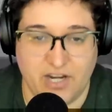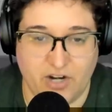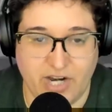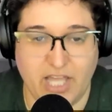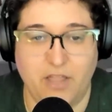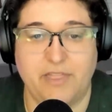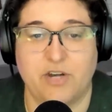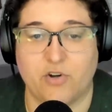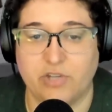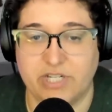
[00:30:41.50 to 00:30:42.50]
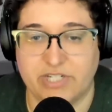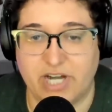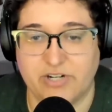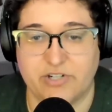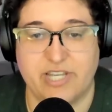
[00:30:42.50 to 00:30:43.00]
and our health, and early
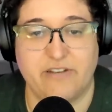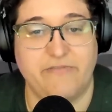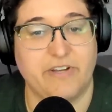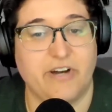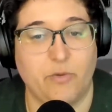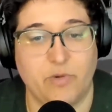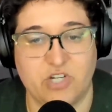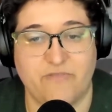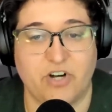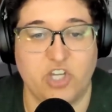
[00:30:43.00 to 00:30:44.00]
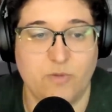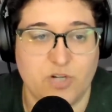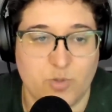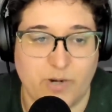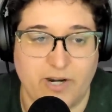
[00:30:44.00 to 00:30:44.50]
doctors had to figure out which of our
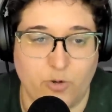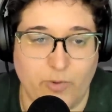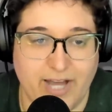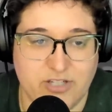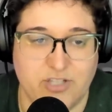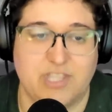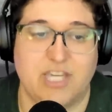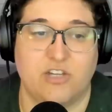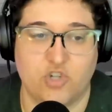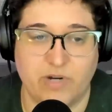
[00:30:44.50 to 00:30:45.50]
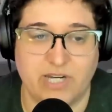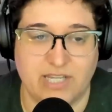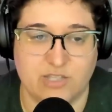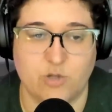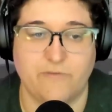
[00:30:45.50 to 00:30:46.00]
humors were out of whack so that they could treat
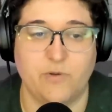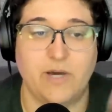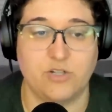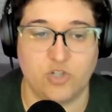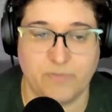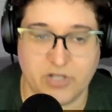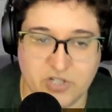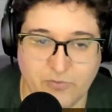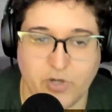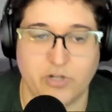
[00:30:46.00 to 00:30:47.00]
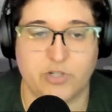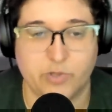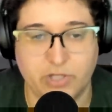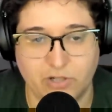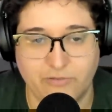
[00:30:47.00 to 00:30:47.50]
it. So, if you had too much of one or too
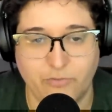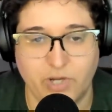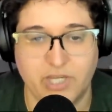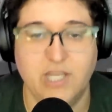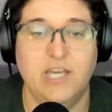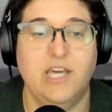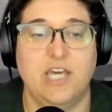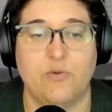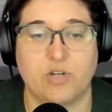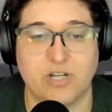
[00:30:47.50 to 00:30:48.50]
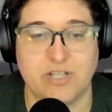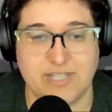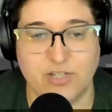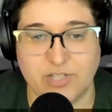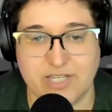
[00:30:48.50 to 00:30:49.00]
little of one, it would cause
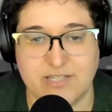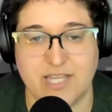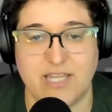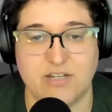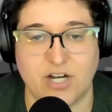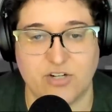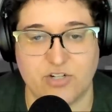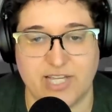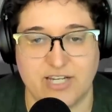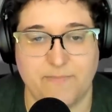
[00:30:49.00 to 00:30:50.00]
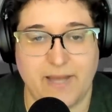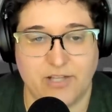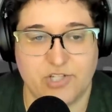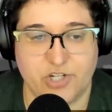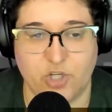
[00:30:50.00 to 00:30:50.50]
illness, and doctors had to
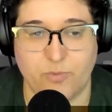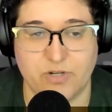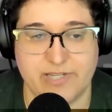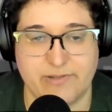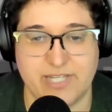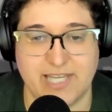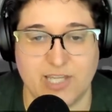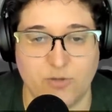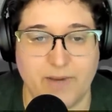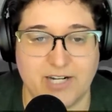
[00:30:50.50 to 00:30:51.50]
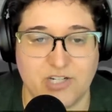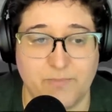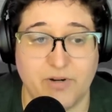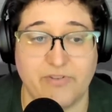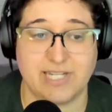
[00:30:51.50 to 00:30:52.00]
balance your humors out to get you back to
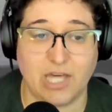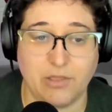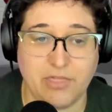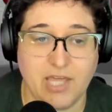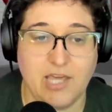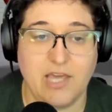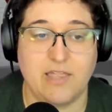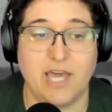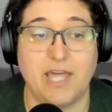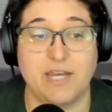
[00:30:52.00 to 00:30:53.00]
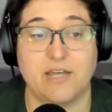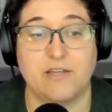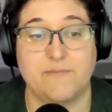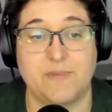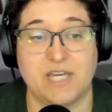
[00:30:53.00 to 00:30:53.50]
perfect health. And
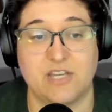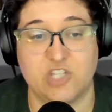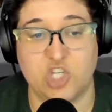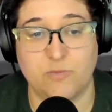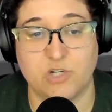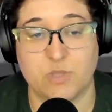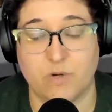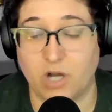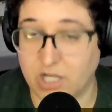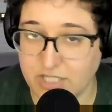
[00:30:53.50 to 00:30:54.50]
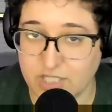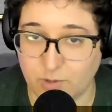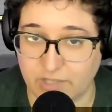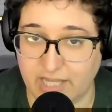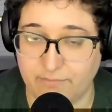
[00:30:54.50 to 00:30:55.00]
because humors were
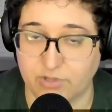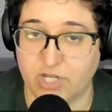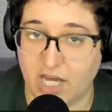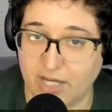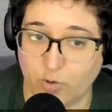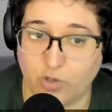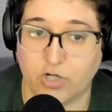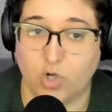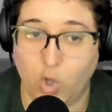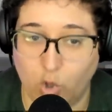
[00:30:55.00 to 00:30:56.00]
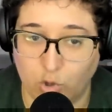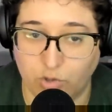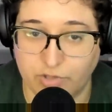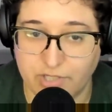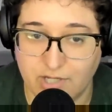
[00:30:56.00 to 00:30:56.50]
also labeled hot or
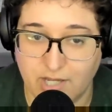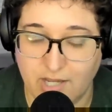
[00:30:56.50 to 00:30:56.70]
cold